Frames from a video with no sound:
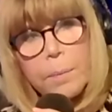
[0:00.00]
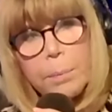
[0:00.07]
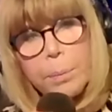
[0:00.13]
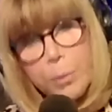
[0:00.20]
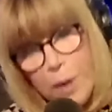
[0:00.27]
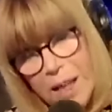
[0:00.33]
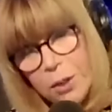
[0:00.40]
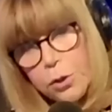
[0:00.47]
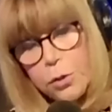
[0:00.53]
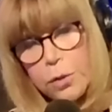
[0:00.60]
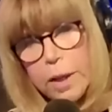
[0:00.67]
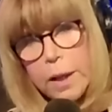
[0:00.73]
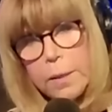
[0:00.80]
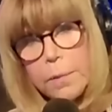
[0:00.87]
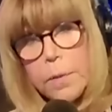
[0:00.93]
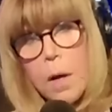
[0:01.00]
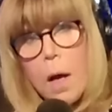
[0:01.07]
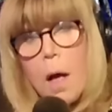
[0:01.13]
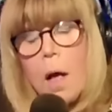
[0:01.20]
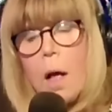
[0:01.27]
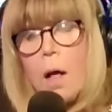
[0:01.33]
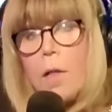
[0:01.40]
pressuring
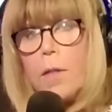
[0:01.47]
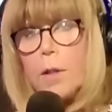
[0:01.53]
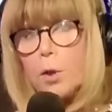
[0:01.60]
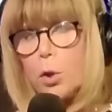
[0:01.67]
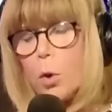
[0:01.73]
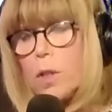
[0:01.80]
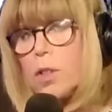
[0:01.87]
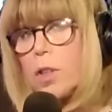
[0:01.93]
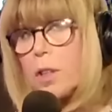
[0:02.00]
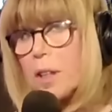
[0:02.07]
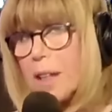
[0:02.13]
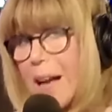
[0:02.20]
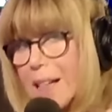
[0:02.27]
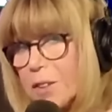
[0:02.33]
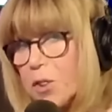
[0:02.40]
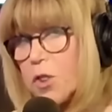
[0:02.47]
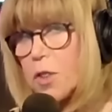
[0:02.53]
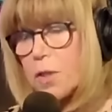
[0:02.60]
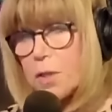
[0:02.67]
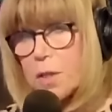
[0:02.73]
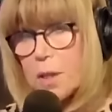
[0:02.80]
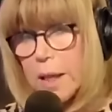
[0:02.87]
the Georgia
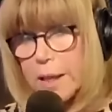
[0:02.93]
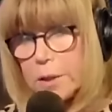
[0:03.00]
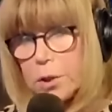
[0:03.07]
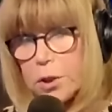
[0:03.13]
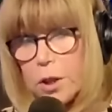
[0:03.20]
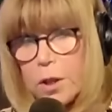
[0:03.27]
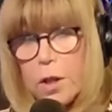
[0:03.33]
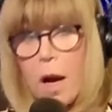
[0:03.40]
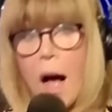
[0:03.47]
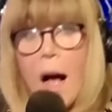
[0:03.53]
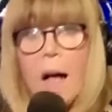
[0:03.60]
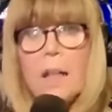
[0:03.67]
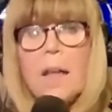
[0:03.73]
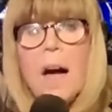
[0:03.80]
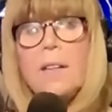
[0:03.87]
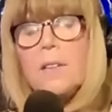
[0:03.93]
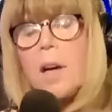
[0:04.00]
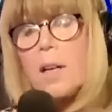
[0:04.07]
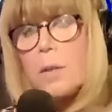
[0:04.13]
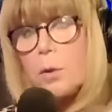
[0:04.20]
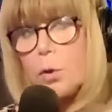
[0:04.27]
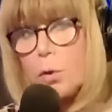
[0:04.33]
legislature, a la
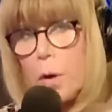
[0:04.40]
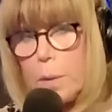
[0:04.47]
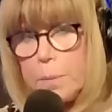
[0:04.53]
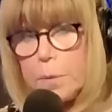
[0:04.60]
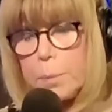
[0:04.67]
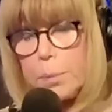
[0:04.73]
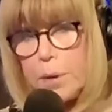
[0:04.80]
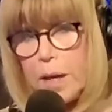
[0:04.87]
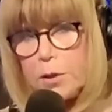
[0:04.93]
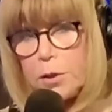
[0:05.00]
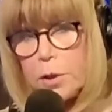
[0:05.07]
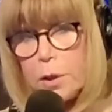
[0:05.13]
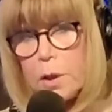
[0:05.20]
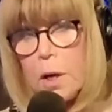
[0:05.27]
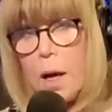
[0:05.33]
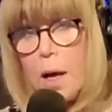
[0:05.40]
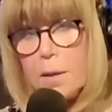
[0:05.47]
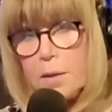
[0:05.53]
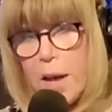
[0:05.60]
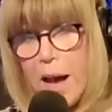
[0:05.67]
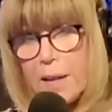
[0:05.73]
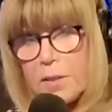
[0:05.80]
Donald Trump's pressure
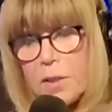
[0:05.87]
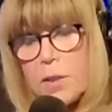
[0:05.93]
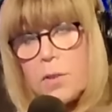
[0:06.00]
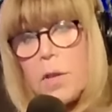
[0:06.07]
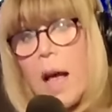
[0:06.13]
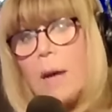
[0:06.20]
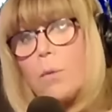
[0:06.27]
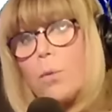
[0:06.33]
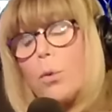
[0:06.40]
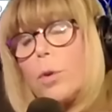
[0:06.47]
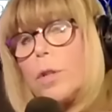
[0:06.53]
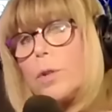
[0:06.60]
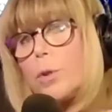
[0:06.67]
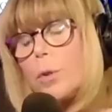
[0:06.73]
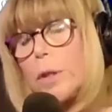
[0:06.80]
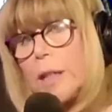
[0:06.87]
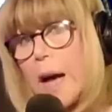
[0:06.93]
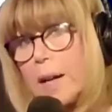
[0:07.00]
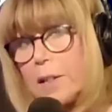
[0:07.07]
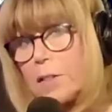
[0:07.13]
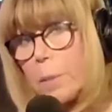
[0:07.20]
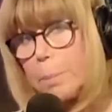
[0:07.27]
tactics and Rudy
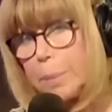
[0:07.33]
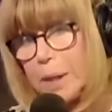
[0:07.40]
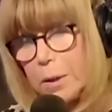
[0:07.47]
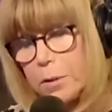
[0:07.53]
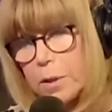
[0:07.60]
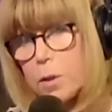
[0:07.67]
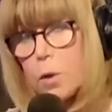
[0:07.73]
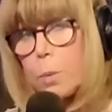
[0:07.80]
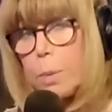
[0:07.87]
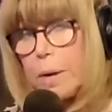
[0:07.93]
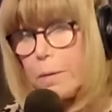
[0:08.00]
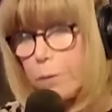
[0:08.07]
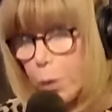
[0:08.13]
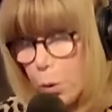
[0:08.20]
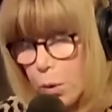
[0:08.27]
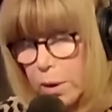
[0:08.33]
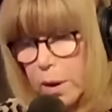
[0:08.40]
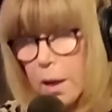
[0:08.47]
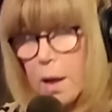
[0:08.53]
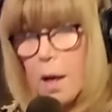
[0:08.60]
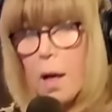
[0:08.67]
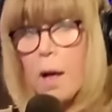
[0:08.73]
Giuliani's appearance
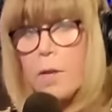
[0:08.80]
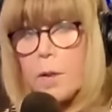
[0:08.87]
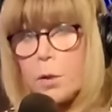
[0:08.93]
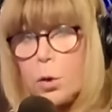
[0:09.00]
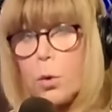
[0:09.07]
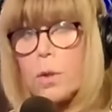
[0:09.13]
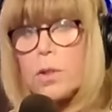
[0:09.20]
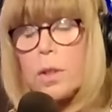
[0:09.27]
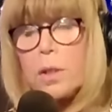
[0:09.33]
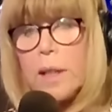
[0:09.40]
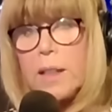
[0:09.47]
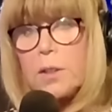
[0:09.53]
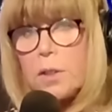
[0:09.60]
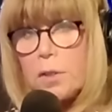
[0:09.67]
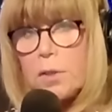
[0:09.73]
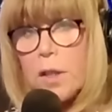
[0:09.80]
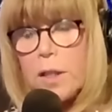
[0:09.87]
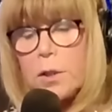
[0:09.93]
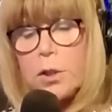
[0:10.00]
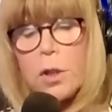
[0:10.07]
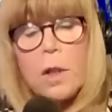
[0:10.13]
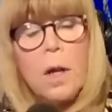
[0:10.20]
before the Georgia
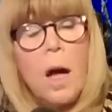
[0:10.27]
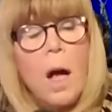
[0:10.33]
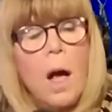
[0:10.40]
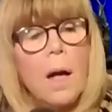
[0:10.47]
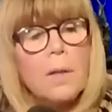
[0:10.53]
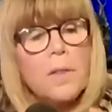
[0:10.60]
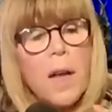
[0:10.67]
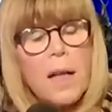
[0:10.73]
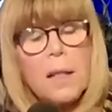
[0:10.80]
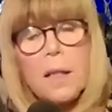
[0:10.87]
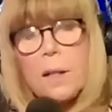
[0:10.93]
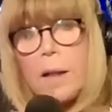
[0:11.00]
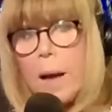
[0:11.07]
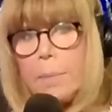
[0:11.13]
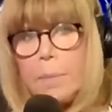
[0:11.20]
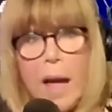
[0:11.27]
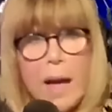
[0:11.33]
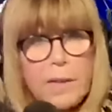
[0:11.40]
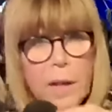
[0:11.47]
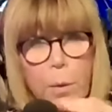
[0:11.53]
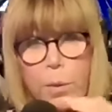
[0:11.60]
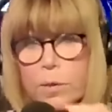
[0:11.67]
legislature, telling them
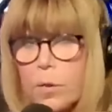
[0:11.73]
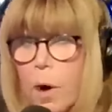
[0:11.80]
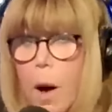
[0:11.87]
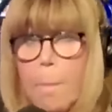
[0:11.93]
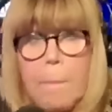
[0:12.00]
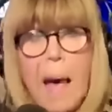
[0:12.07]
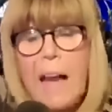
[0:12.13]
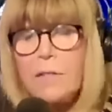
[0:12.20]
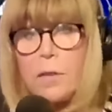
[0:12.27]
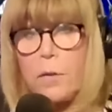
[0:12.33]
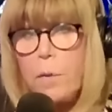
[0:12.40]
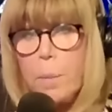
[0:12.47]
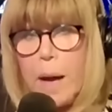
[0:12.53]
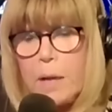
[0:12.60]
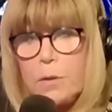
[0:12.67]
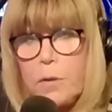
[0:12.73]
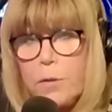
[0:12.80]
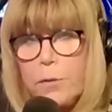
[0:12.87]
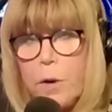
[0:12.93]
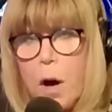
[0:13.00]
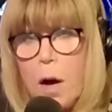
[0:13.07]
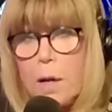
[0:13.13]
that there was massive amounts of
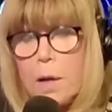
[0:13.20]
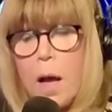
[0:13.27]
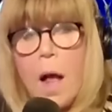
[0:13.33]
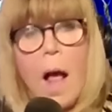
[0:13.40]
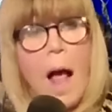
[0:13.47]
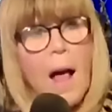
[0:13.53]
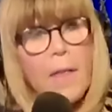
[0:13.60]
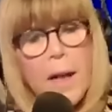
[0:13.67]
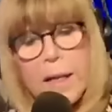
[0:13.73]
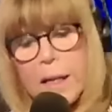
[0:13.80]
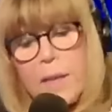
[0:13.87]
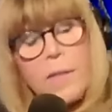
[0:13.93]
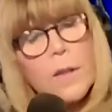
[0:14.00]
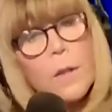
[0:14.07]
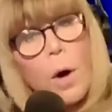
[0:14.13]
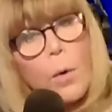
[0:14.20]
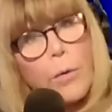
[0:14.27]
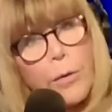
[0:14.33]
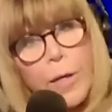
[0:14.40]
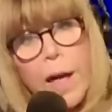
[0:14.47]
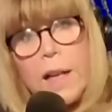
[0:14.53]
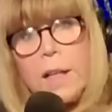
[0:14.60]
fraud and that even though
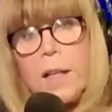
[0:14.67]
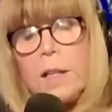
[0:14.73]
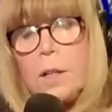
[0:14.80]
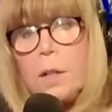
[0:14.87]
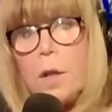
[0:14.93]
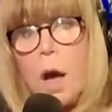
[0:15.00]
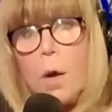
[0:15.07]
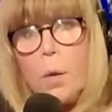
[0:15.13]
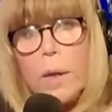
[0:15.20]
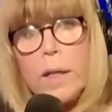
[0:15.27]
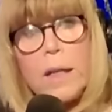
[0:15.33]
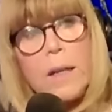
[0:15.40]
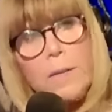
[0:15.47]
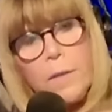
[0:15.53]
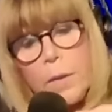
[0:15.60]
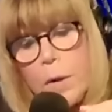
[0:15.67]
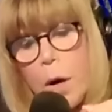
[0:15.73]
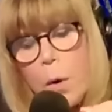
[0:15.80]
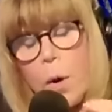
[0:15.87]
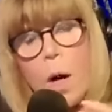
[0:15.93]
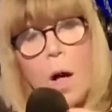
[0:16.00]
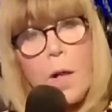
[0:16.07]
they didn't know it, even
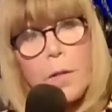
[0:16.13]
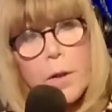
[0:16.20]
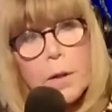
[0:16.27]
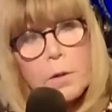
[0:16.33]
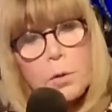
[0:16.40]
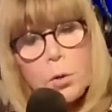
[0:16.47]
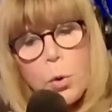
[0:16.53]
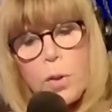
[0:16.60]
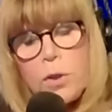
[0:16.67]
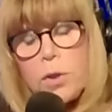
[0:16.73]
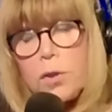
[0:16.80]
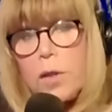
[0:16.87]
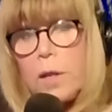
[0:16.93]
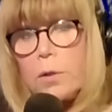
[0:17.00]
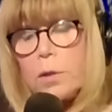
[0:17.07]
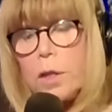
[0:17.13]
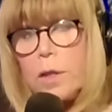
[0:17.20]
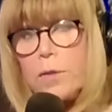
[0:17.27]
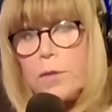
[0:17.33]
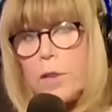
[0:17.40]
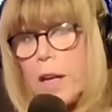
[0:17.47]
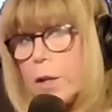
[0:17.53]
though the Georgia Secretary
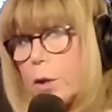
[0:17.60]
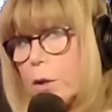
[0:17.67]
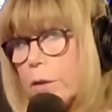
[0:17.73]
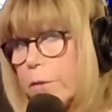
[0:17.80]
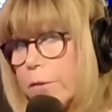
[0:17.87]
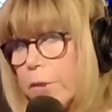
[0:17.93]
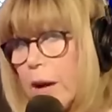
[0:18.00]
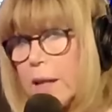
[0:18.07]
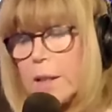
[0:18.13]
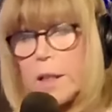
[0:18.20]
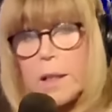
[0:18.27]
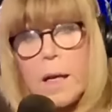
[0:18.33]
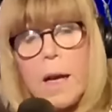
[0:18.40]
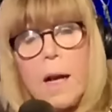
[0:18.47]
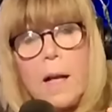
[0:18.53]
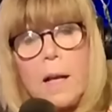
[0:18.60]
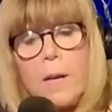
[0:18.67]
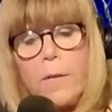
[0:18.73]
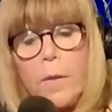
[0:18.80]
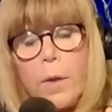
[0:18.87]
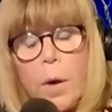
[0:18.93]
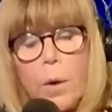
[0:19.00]
of State couldn't find it,
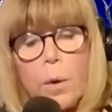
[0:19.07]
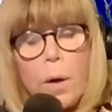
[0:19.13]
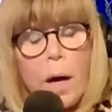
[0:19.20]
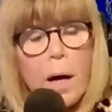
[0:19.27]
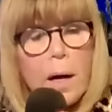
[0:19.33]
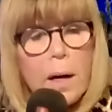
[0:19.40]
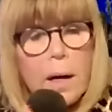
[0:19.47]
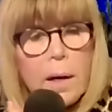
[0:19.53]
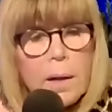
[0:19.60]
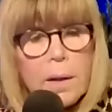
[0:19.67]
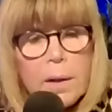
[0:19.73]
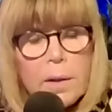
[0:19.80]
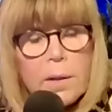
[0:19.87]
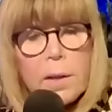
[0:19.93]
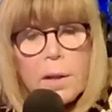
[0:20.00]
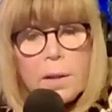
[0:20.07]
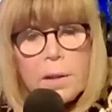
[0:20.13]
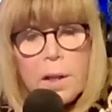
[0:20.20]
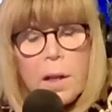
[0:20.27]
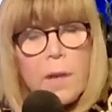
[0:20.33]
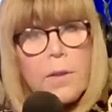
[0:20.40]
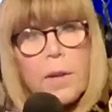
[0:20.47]
even though
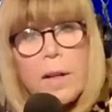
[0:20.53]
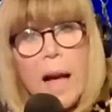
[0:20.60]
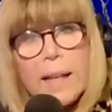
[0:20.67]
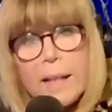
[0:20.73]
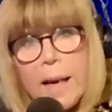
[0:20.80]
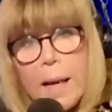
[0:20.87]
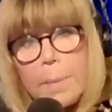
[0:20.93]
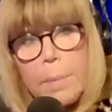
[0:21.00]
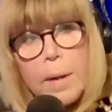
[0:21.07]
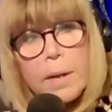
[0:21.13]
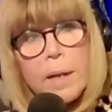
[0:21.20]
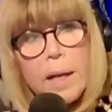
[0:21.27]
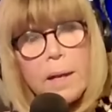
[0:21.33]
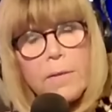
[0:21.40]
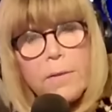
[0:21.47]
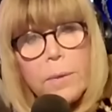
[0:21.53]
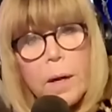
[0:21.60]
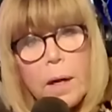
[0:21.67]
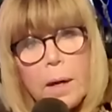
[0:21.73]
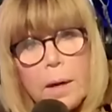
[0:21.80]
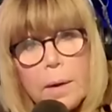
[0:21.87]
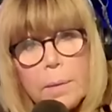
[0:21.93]
the other guy,
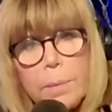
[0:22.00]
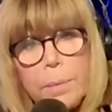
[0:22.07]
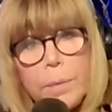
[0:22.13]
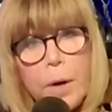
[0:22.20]
Gabriel,